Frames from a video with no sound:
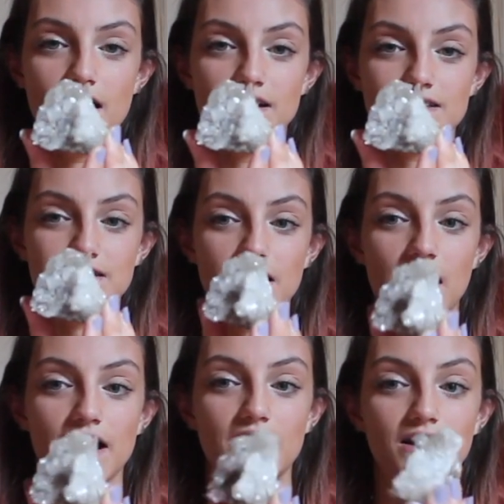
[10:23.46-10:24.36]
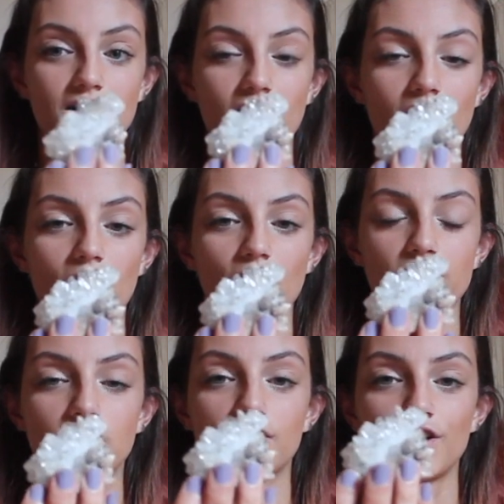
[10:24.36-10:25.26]
and it's got all
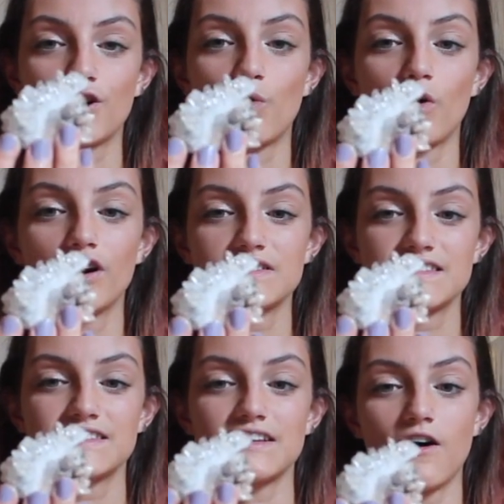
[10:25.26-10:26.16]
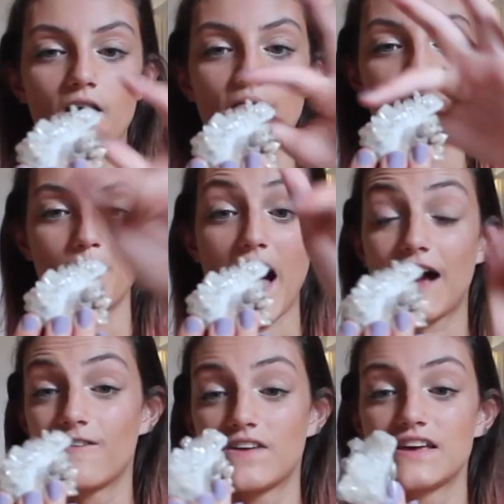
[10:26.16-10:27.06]
the clear quartz on the back
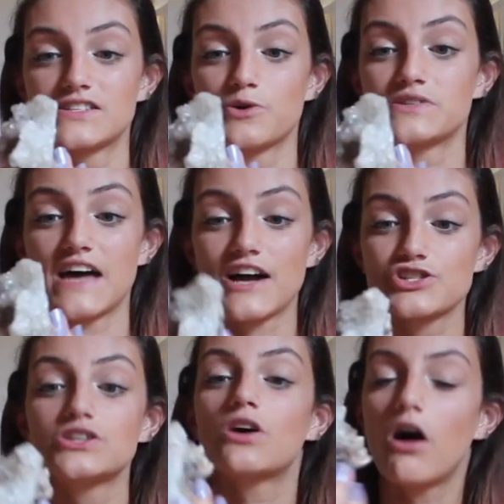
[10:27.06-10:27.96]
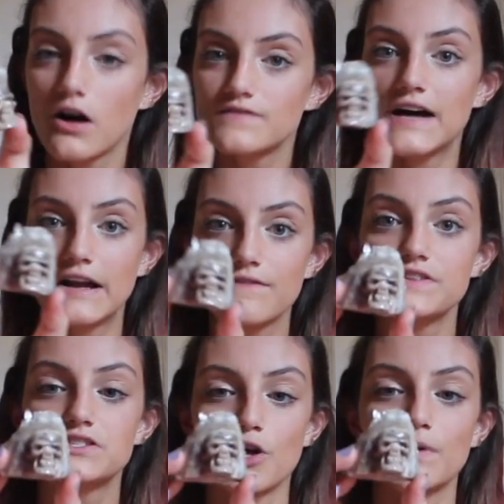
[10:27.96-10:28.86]
of it. So it's actually carved out of the
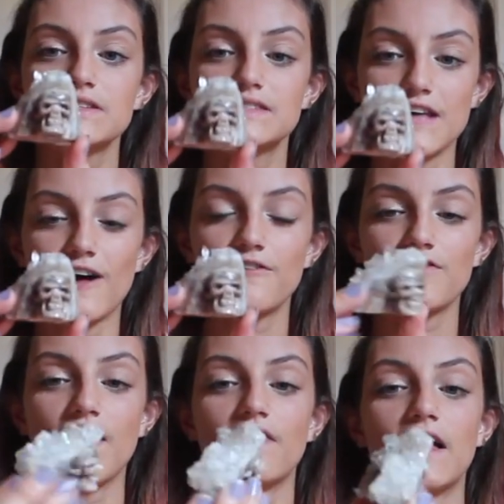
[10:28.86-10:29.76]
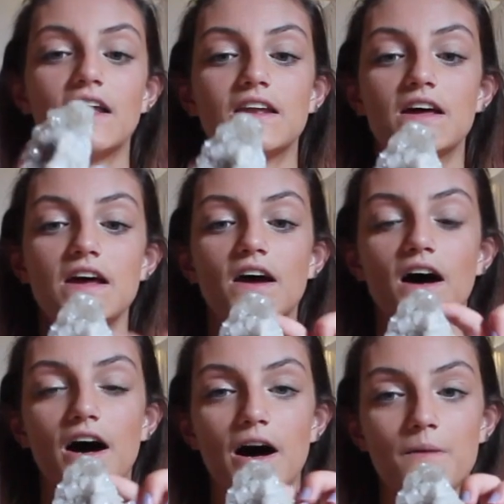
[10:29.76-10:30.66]
stone itself, and then
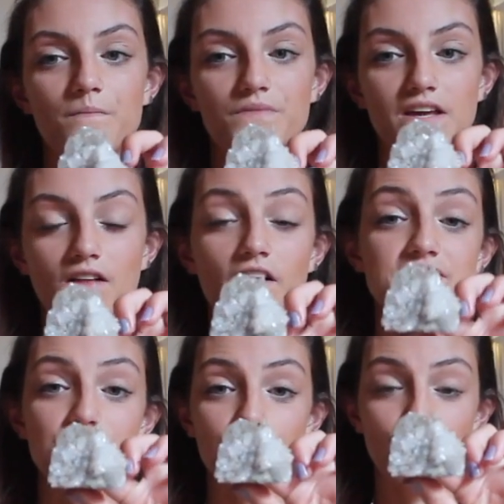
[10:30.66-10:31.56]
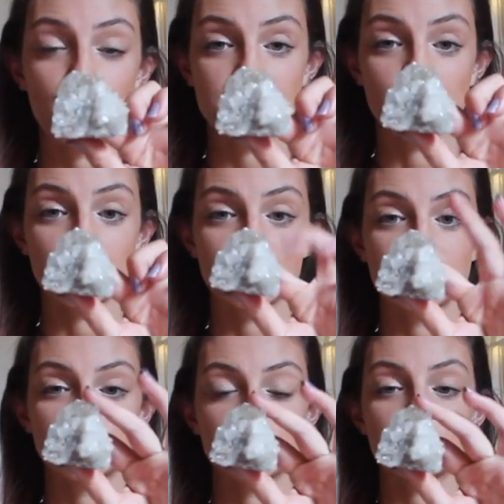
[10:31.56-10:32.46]
the cluster of crystals
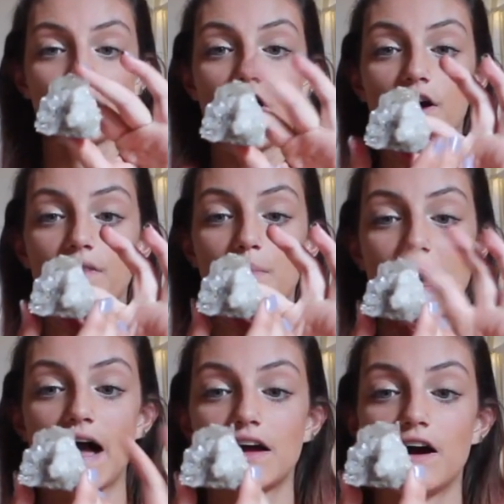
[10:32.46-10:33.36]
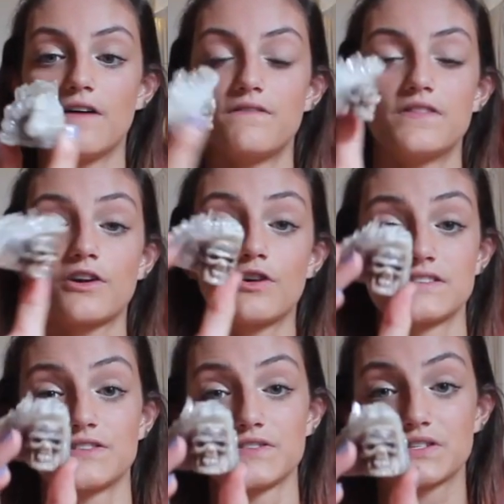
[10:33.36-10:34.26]
is just along the back of the
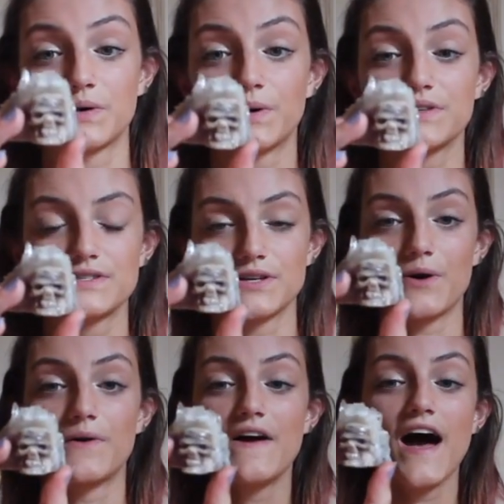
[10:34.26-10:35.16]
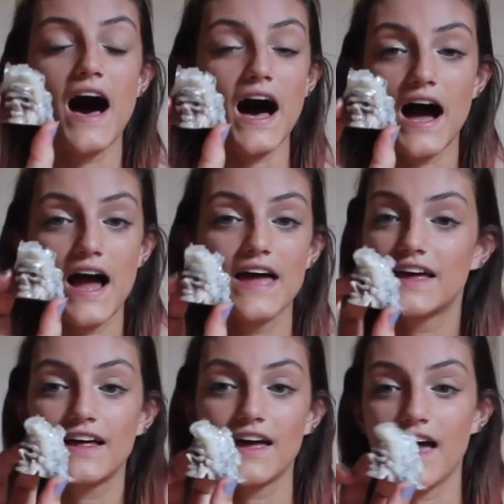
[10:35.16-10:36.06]
crystal skull. So
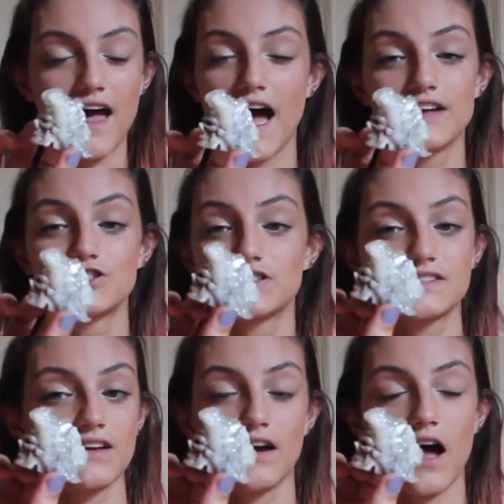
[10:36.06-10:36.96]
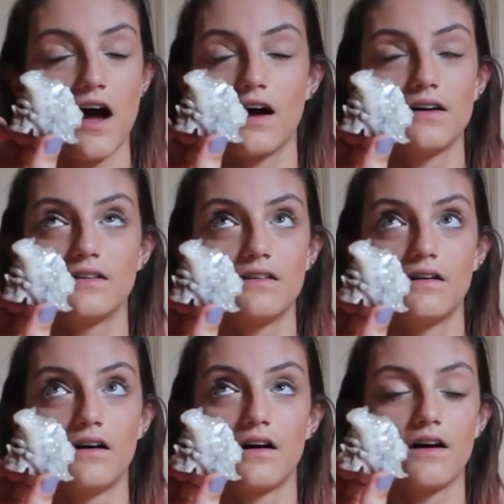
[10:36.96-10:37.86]
I just,
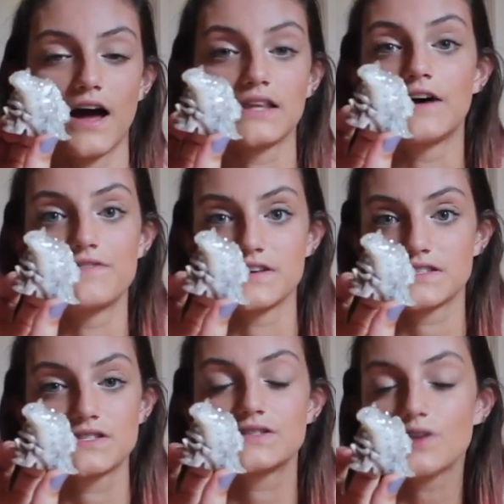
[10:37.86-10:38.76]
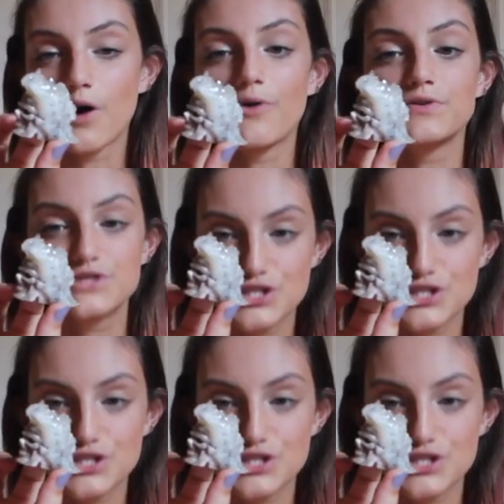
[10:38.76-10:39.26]
I love this so